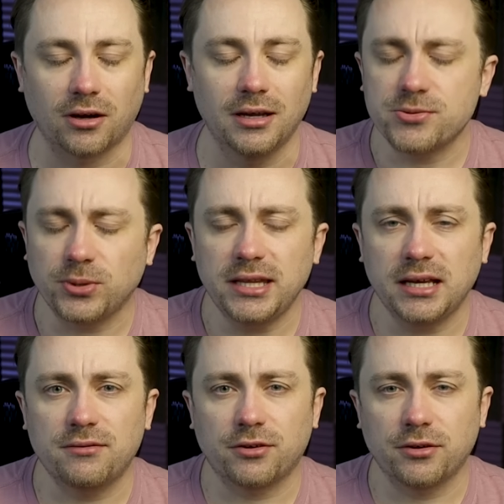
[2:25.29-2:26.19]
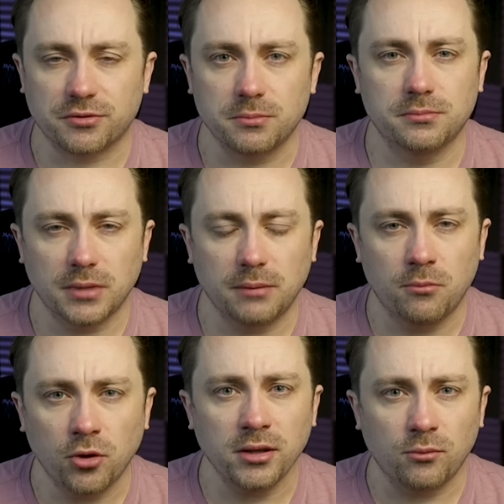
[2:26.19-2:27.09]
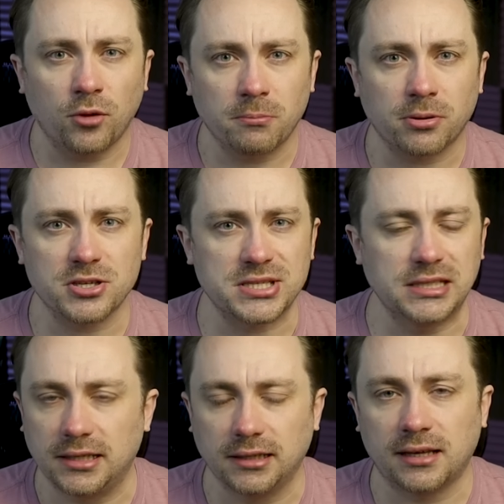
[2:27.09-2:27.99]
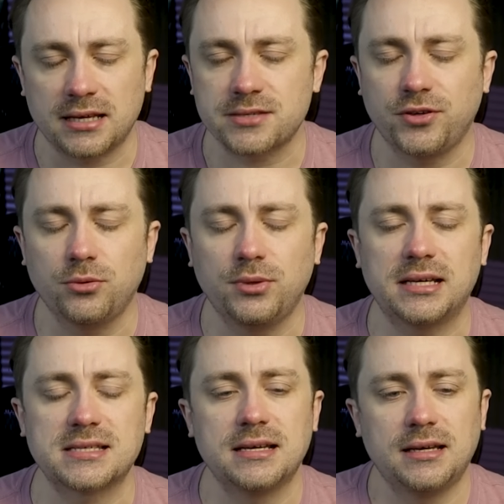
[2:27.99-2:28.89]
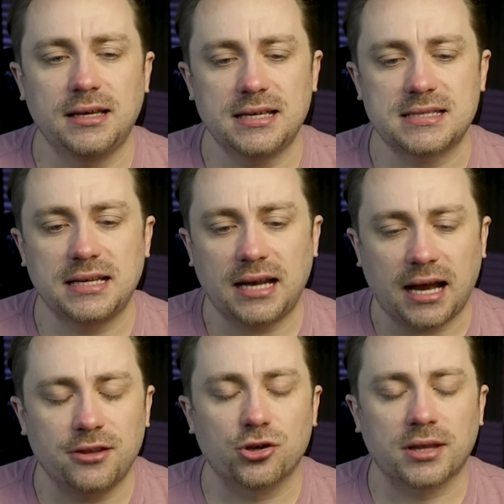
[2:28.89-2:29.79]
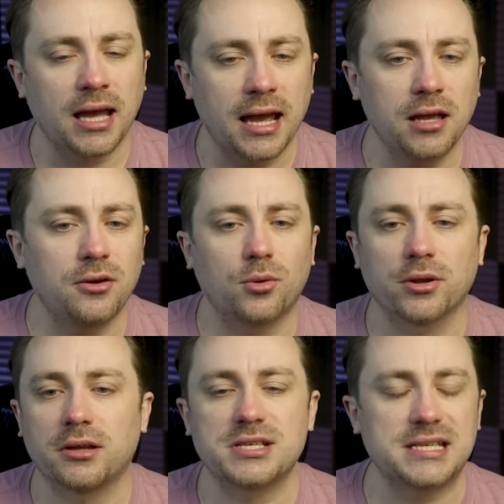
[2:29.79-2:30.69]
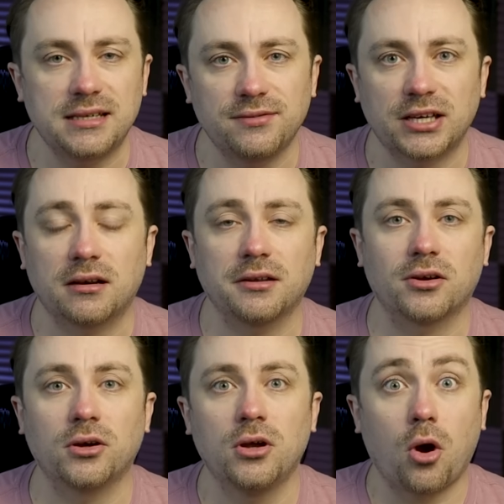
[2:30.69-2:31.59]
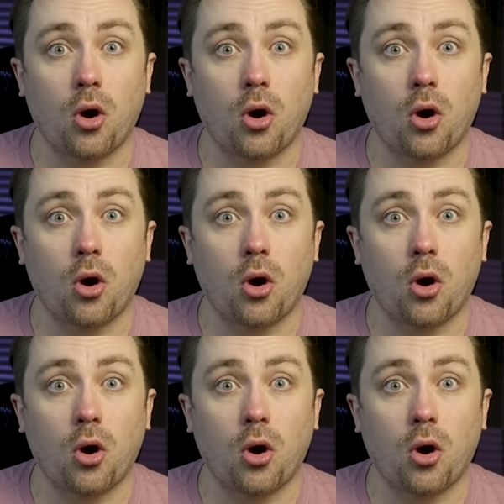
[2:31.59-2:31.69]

Because one thing I've heard from more than one person in the last few weeks is that either they or their significant other